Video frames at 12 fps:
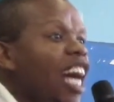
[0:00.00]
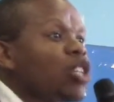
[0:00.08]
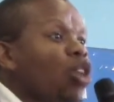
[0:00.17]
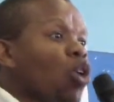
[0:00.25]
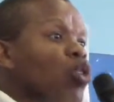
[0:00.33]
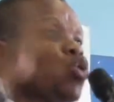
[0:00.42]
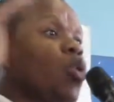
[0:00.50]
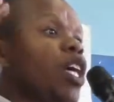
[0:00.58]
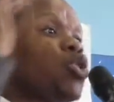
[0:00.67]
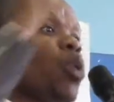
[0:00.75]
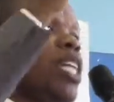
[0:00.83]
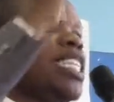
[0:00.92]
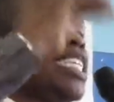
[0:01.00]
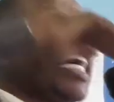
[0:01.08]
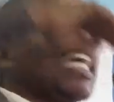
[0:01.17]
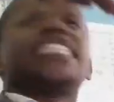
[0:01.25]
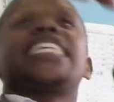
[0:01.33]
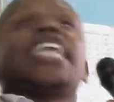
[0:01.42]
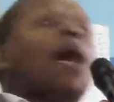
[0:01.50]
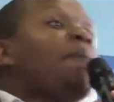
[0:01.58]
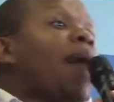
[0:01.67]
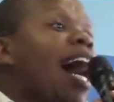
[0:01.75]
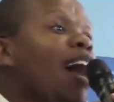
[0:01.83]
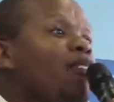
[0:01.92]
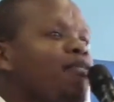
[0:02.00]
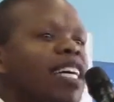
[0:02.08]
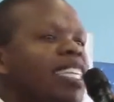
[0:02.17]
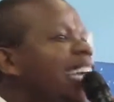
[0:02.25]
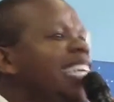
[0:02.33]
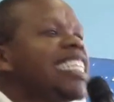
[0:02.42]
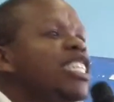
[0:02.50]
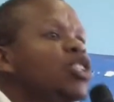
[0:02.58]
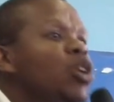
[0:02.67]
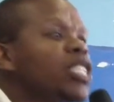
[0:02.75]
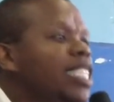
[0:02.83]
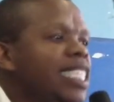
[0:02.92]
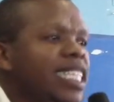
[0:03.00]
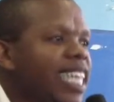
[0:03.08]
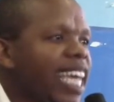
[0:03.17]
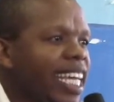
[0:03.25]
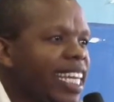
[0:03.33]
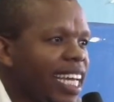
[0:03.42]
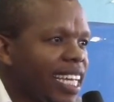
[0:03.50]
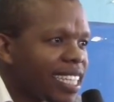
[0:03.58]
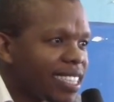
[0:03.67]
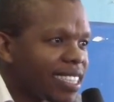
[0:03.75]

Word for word: those who were 20 years and above, they did not see Canaan.